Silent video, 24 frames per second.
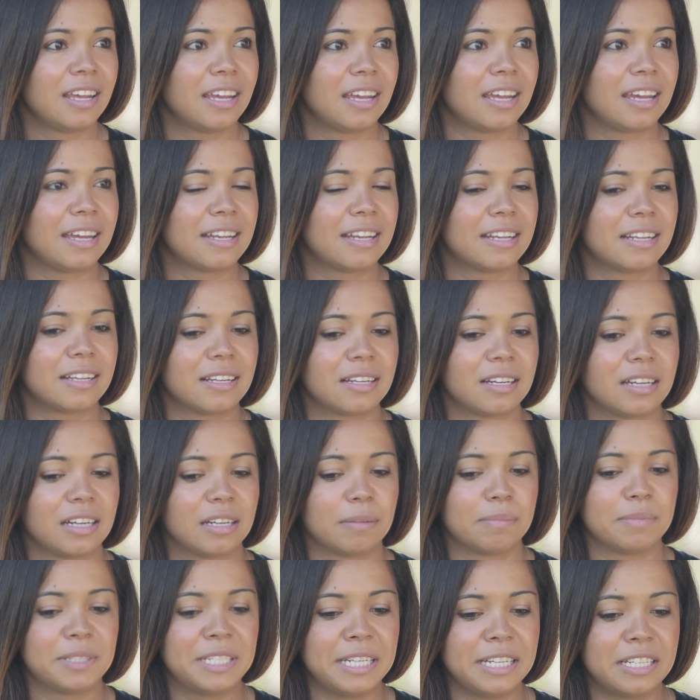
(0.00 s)
and
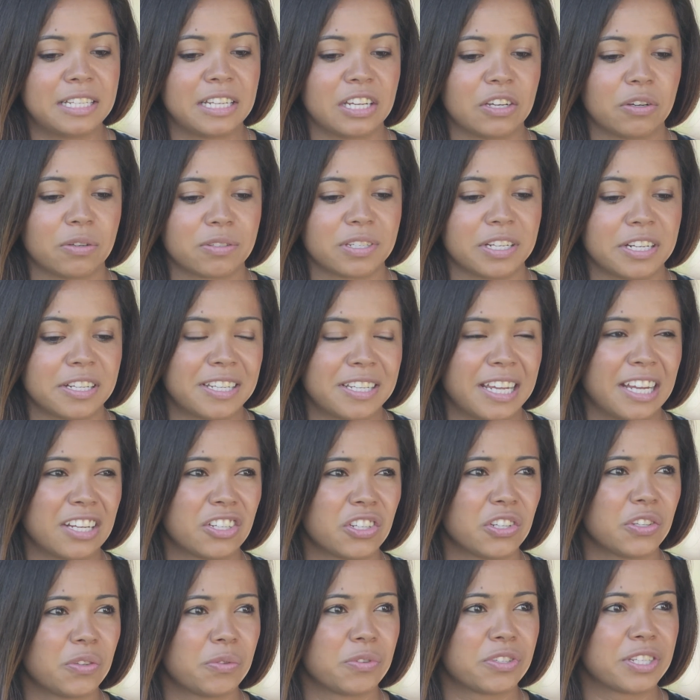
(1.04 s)
details and
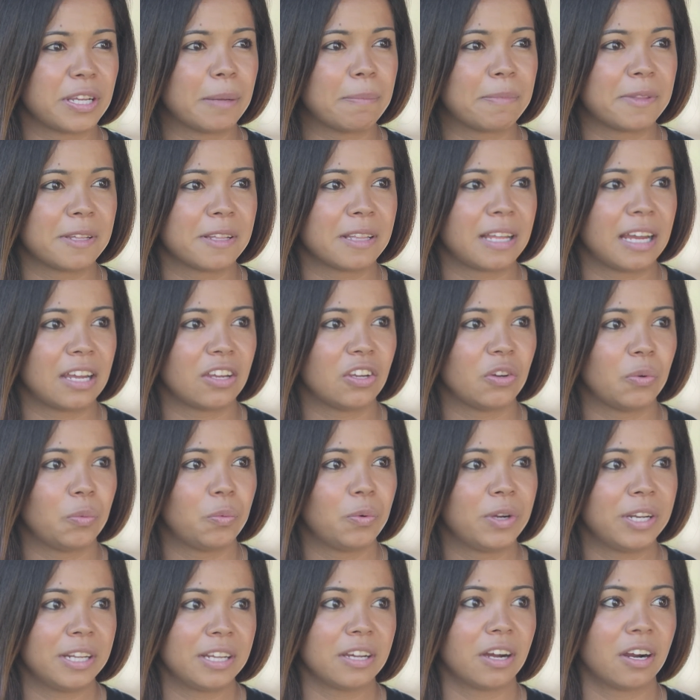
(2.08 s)
attention to something that you
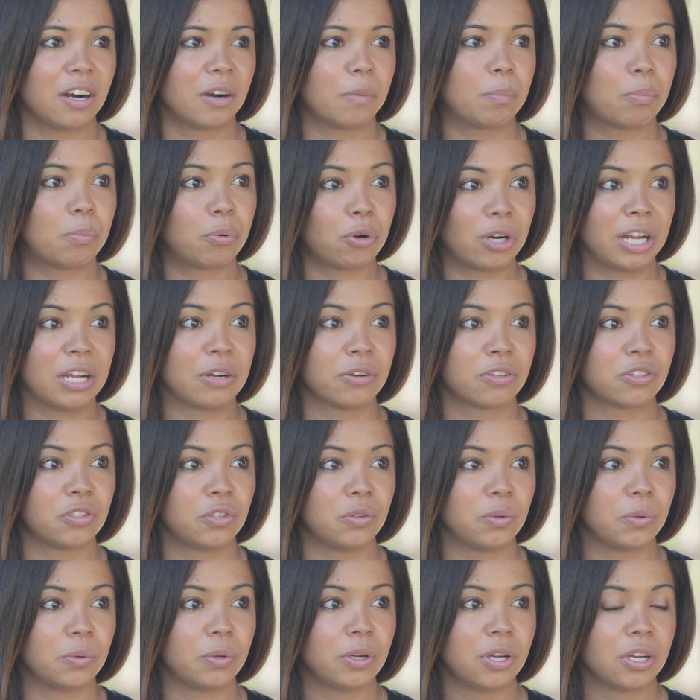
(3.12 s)
really are proud
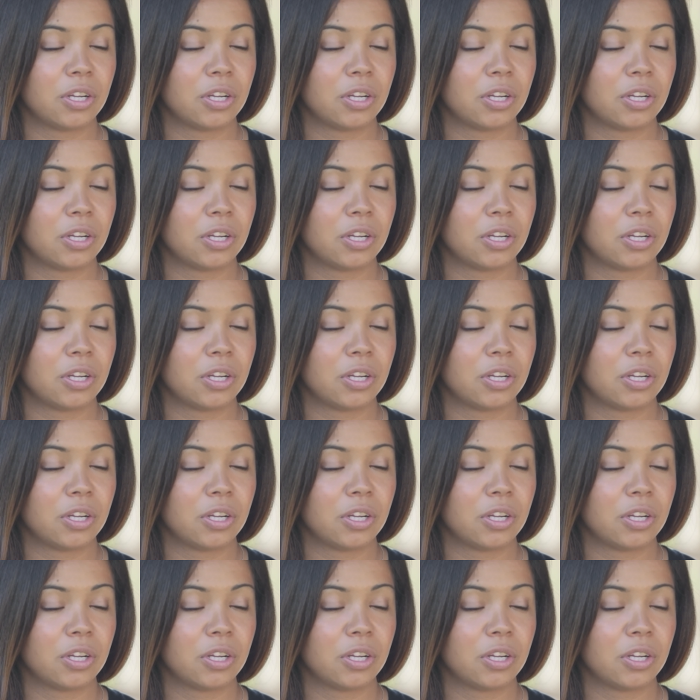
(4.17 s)
to